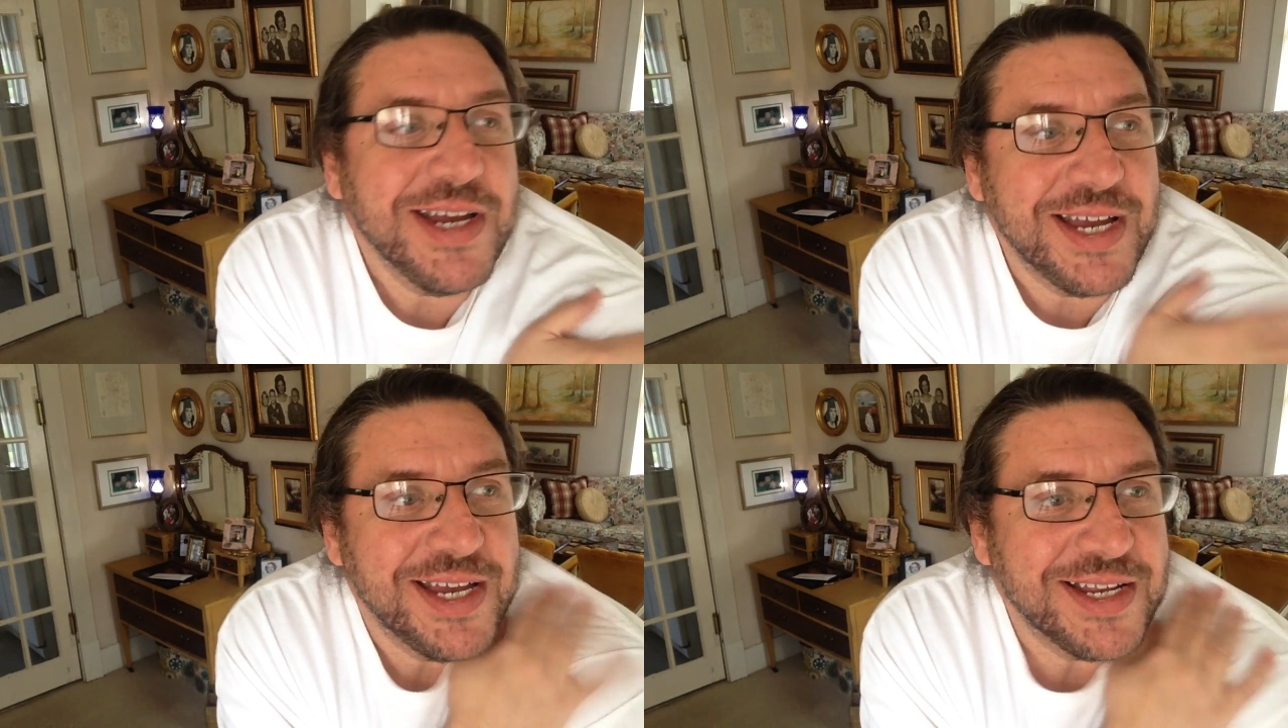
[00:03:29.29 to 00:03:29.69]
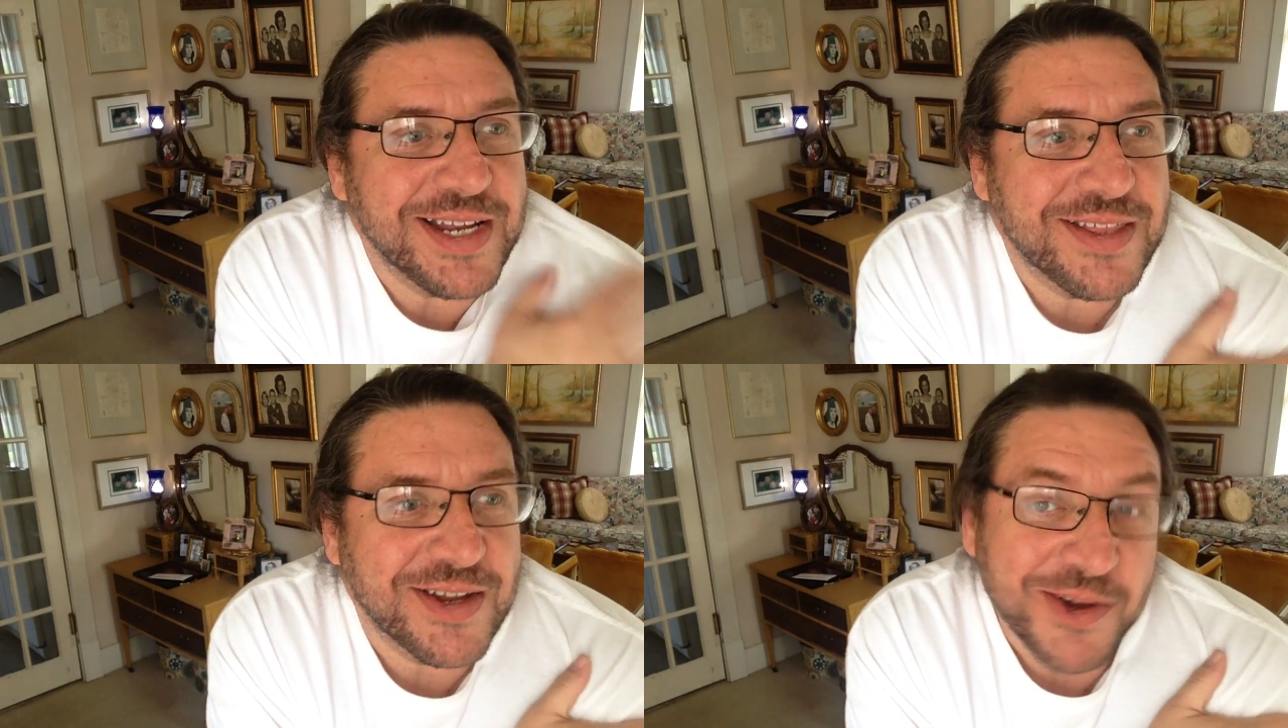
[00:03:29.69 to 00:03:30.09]
And
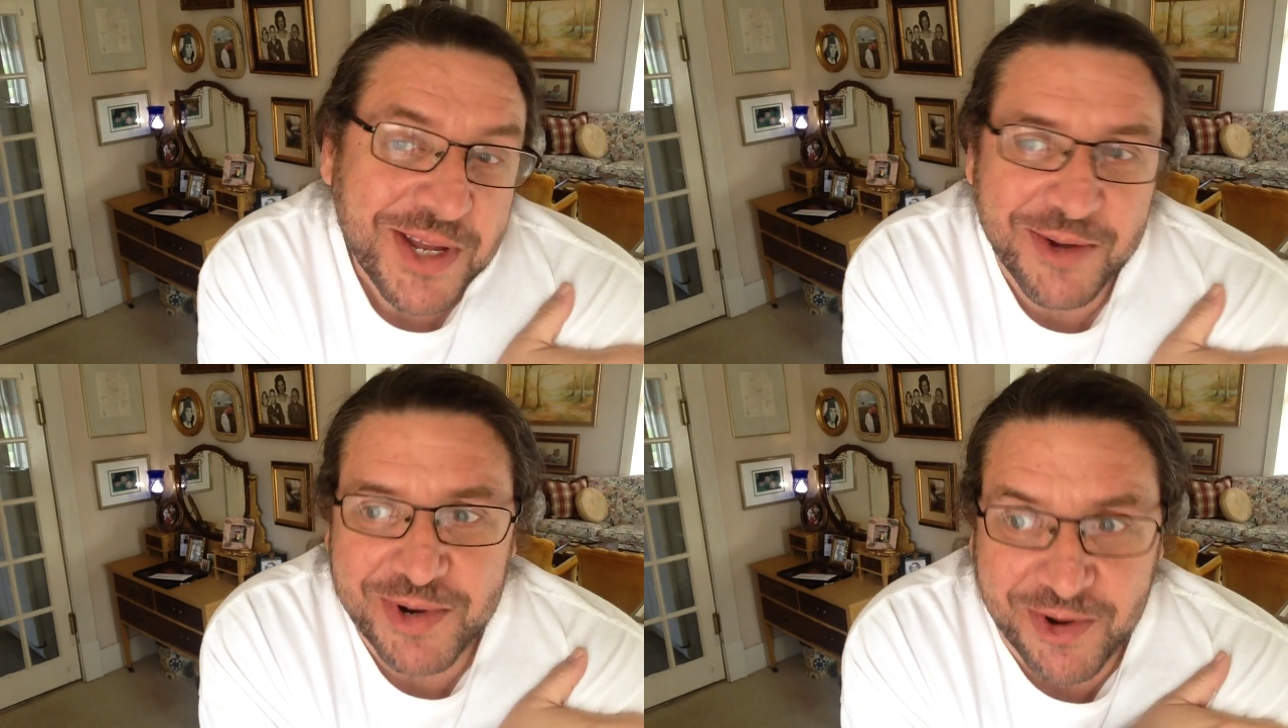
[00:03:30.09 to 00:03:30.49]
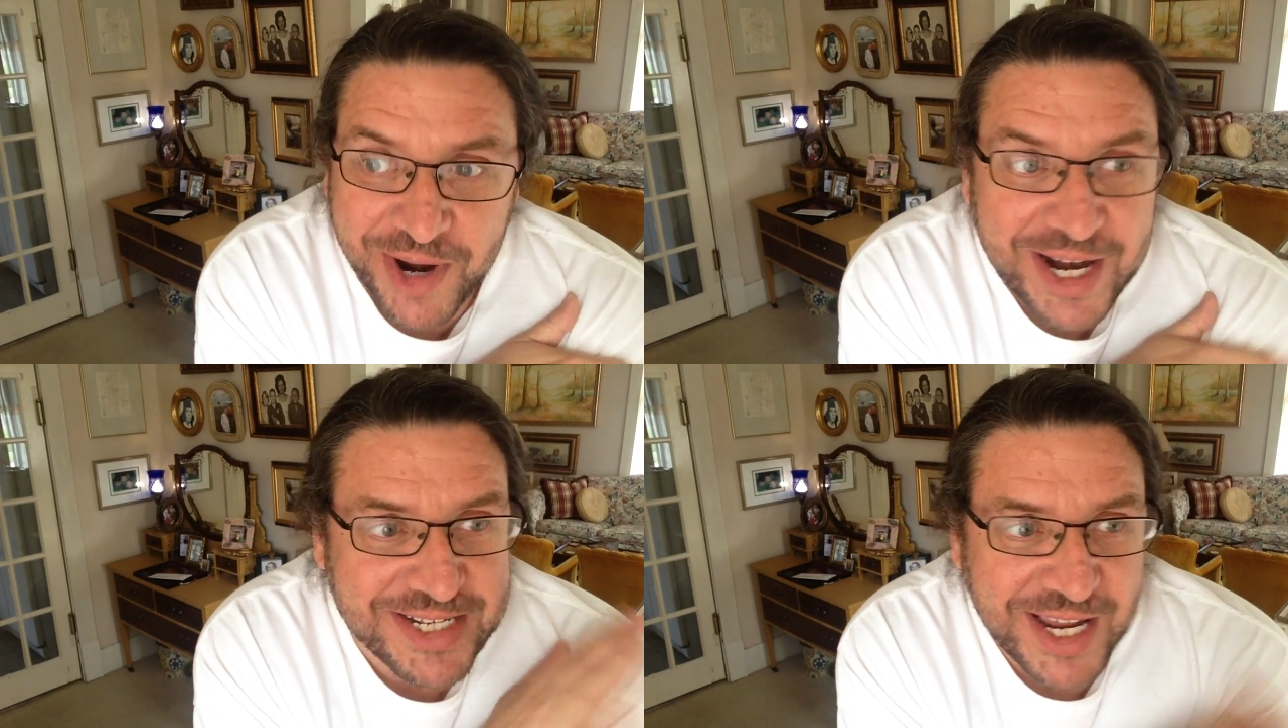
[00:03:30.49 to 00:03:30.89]
I thought, okay, well,
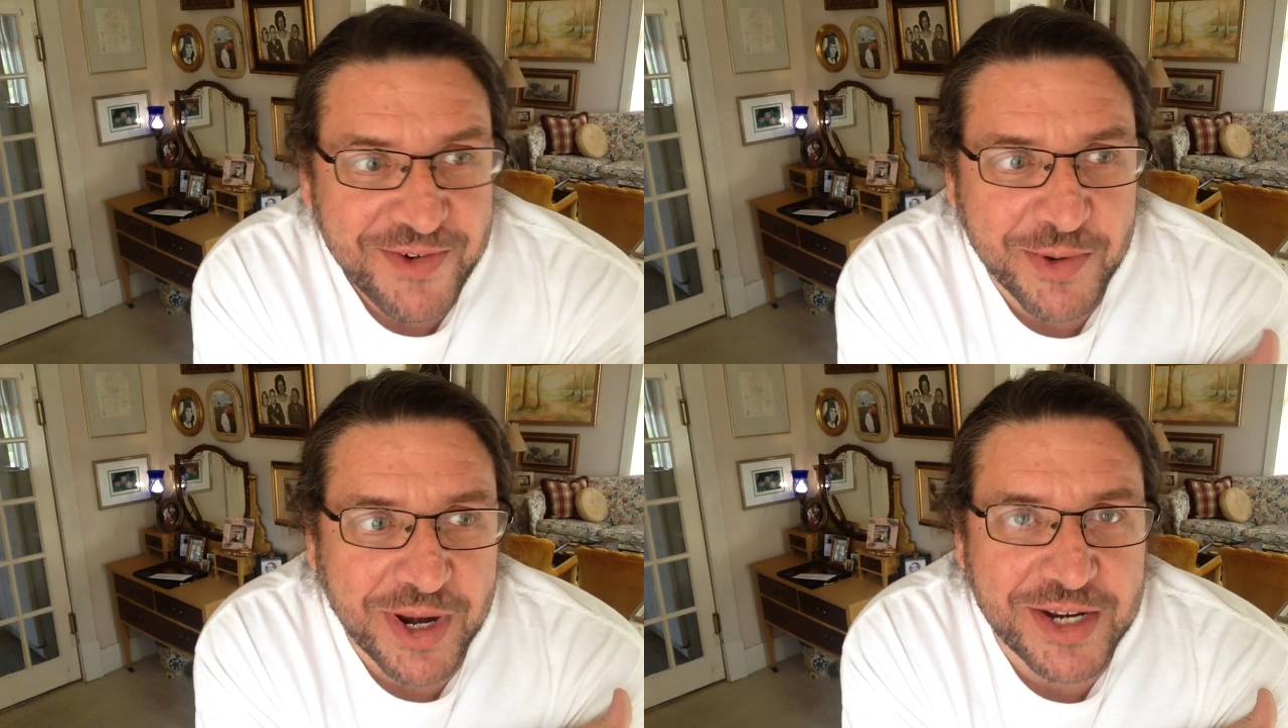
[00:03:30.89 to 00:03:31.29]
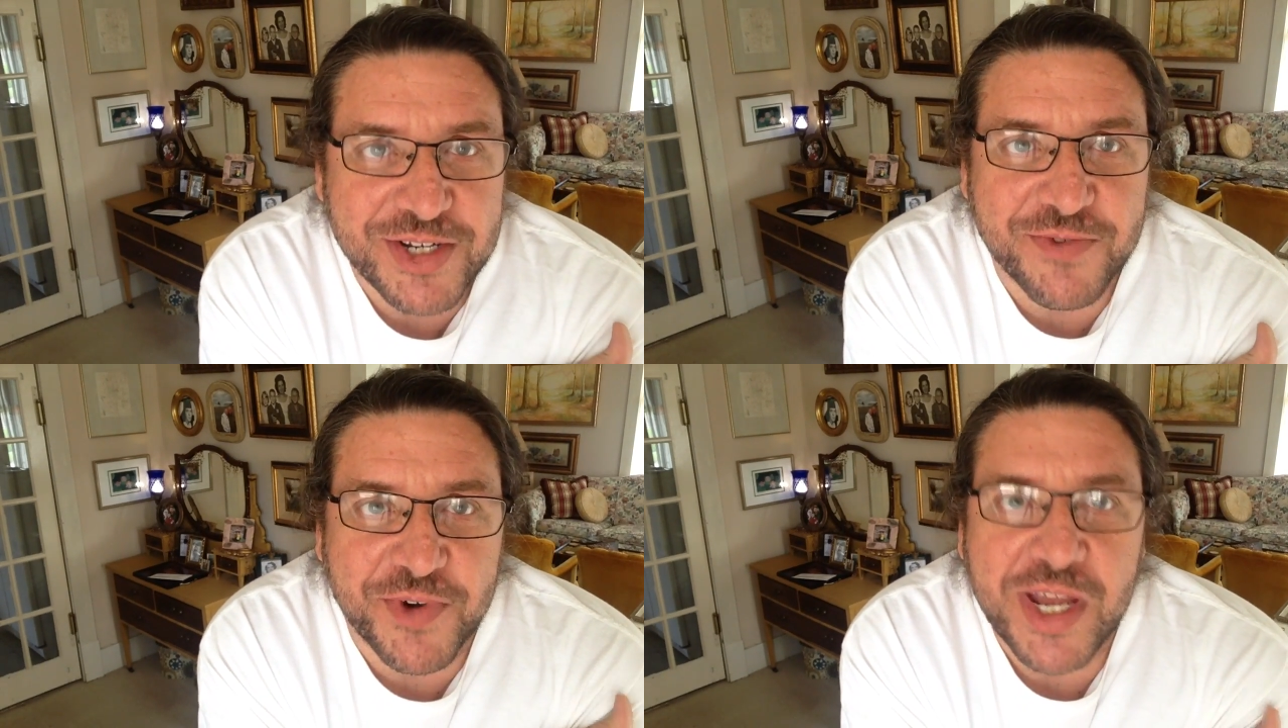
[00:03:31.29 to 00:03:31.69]
great. I definitely want to
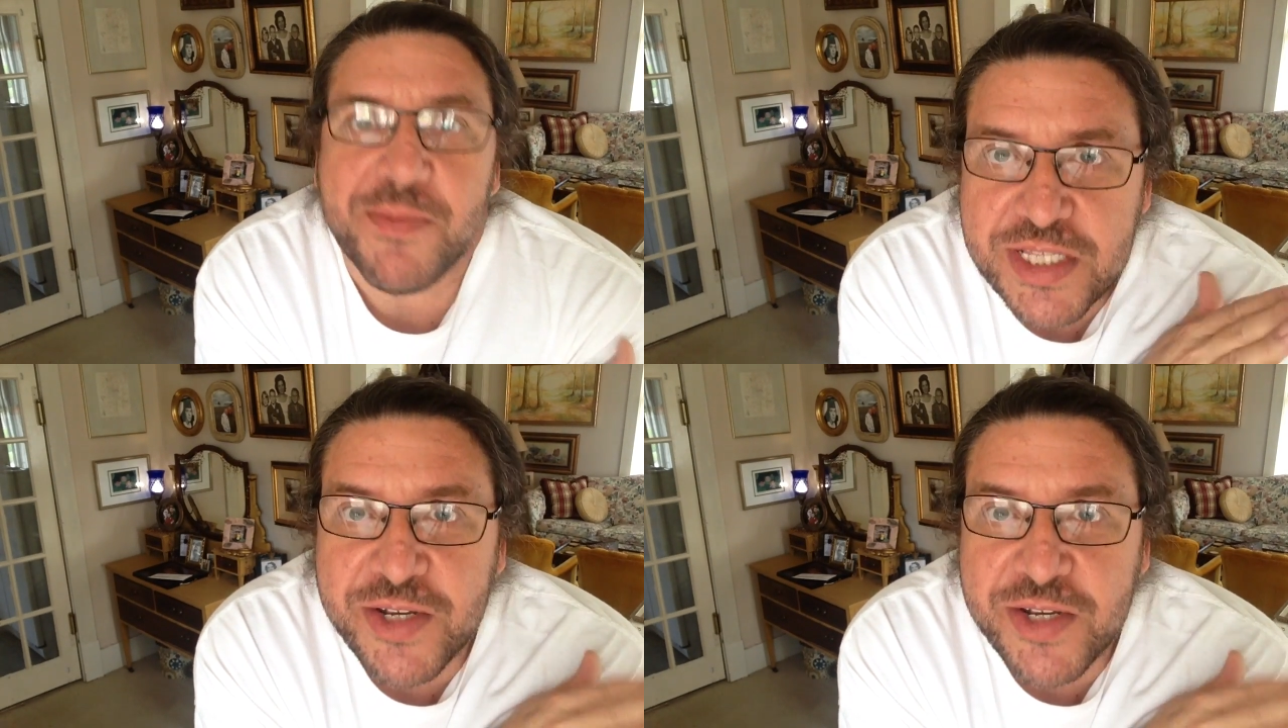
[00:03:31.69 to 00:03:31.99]
audition for him.